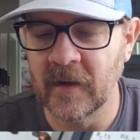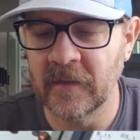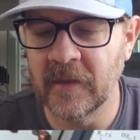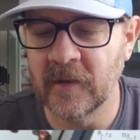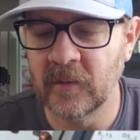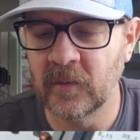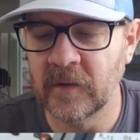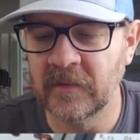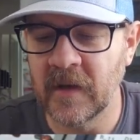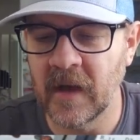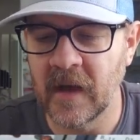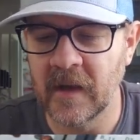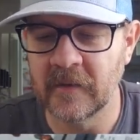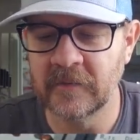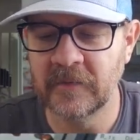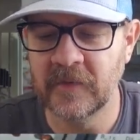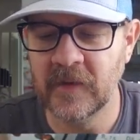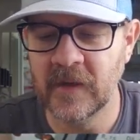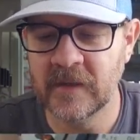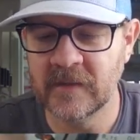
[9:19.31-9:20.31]
I think we've got
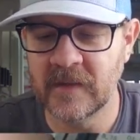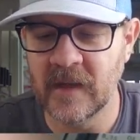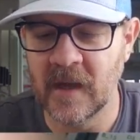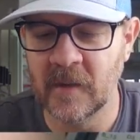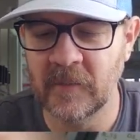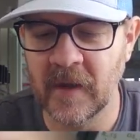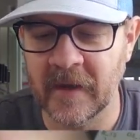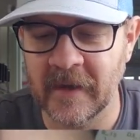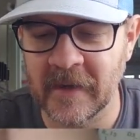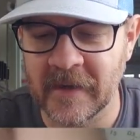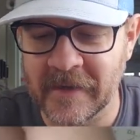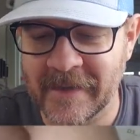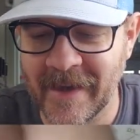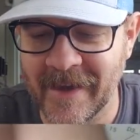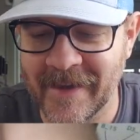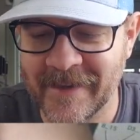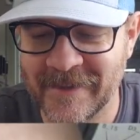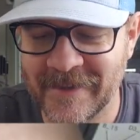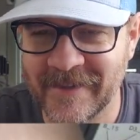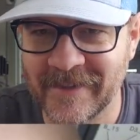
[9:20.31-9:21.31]
it fixed. I'm not going to
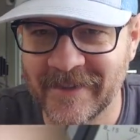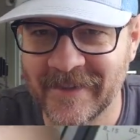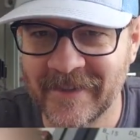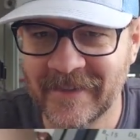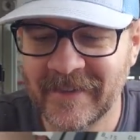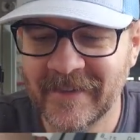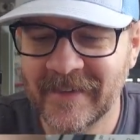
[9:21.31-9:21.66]
touch it.